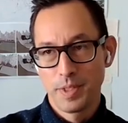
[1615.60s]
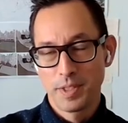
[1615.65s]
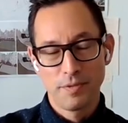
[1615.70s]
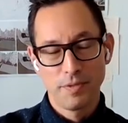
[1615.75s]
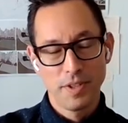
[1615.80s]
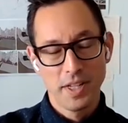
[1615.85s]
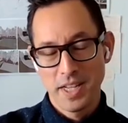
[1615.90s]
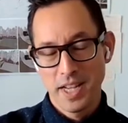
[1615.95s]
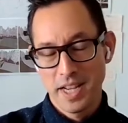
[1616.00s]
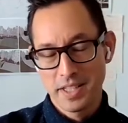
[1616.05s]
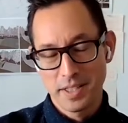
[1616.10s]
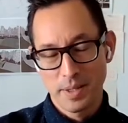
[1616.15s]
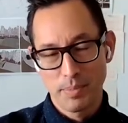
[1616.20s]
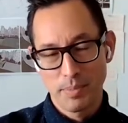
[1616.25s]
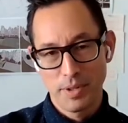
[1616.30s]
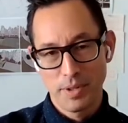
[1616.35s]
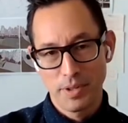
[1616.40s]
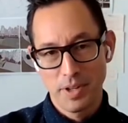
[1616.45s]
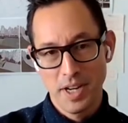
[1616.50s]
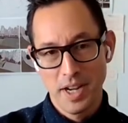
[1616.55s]
it's a fantastic
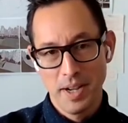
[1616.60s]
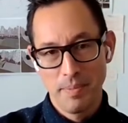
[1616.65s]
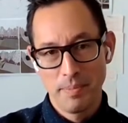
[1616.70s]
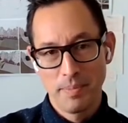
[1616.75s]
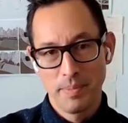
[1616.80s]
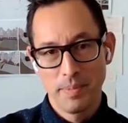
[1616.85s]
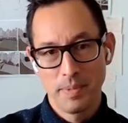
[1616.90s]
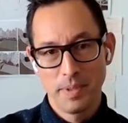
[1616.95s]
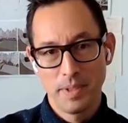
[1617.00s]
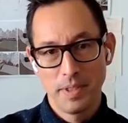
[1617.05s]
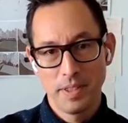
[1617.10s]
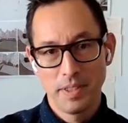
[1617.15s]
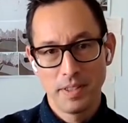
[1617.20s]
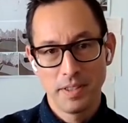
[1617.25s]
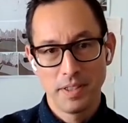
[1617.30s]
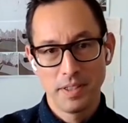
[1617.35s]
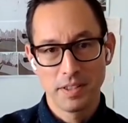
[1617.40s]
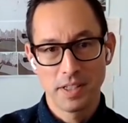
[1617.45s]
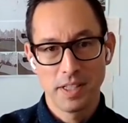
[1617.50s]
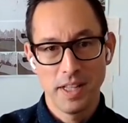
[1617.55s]
program.
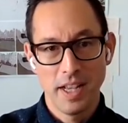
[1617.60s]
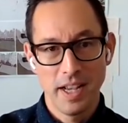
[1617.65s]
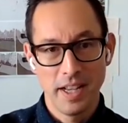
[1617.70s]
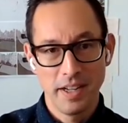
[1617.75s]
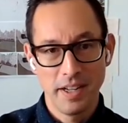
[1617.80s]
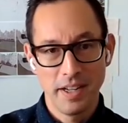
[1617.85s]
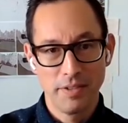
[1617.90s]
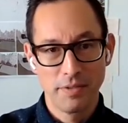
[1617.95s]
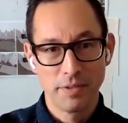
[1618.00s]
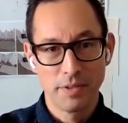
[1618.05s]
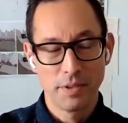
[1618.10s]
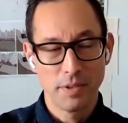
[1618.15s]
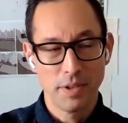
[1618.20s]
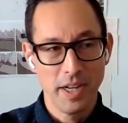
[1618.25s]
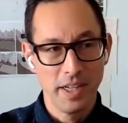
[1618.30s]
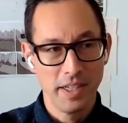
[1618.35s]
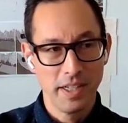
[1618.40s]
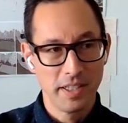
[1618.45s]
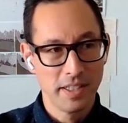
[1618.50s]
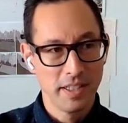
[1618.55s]
There's a lot of
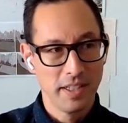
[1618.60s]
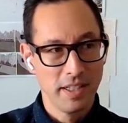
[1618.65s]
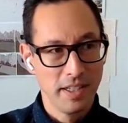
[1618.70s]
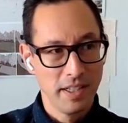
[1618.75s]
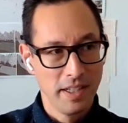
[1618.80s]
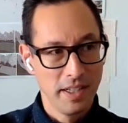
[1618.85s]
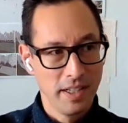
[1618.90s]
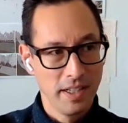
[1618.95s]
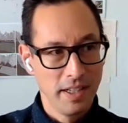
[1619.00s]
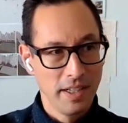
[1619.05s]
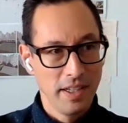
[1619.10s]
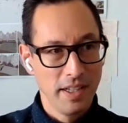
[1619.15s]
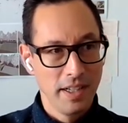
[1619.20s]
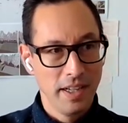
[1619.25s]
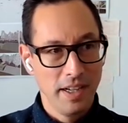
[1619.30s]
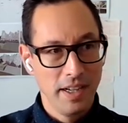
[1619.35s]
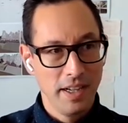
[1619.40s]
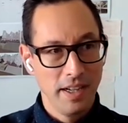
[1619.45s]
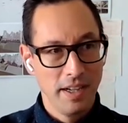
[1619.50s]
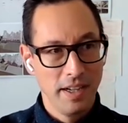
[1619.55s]
great,
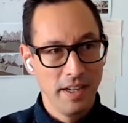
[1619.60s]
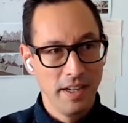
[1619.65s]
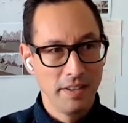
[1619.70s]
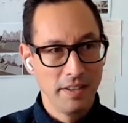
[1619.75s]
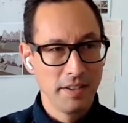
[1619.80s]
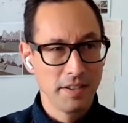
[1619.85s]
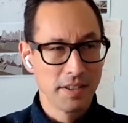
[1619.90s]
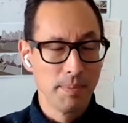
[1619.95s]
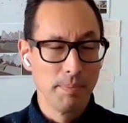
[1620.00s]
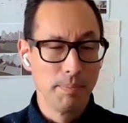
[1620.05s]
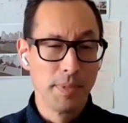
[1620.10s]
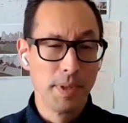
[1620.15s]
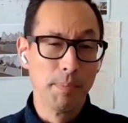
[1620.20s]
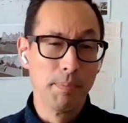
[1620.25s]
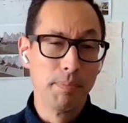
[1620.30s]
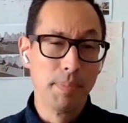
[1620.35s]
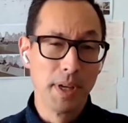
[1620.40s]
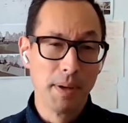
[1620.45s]
there's the